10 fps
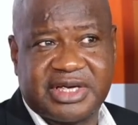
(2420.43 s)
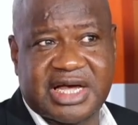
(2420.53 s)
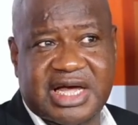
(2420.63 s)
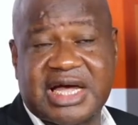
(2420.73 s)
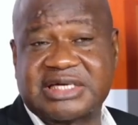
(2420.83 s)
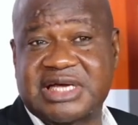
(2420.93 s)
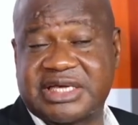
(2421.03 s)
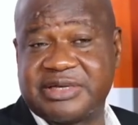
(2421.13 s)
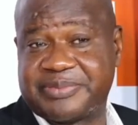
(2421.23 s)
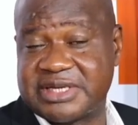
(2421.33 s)

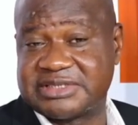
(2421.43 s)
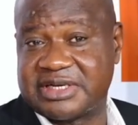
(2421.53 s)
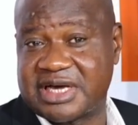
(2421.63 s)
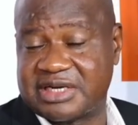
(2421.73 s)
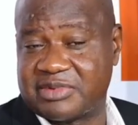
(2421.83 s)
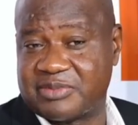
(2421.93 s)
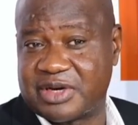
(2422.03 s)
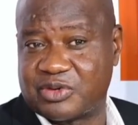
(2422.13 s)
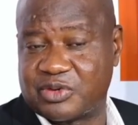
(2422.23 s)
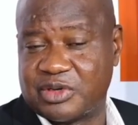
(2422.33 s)
attacking President Adama
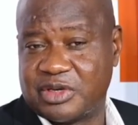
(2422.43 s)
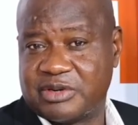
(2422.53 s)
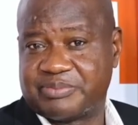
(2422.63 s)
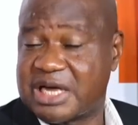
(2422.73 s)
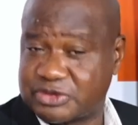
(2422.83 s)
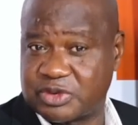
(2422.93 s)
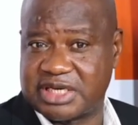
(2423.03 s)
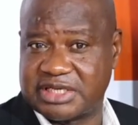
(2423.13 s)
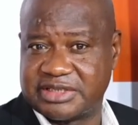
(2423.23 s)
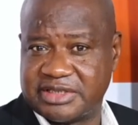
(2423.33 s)
Barrow
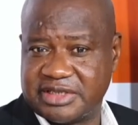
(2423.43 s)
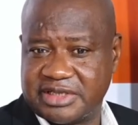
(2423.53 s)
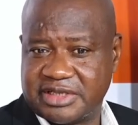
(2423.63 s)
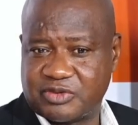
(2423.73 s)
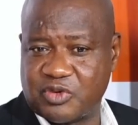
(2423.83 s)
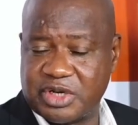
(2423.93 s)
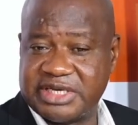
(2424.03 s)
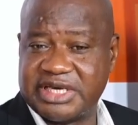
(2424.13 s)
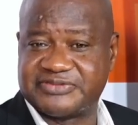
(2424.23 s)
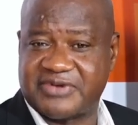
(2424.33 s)
personally,
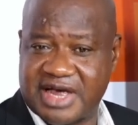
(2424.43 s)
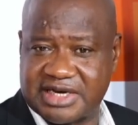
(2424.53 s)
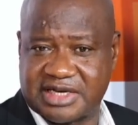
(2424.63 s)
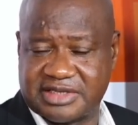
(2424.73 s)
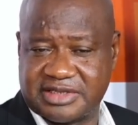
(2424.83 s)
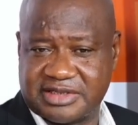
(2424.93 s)
calling his father.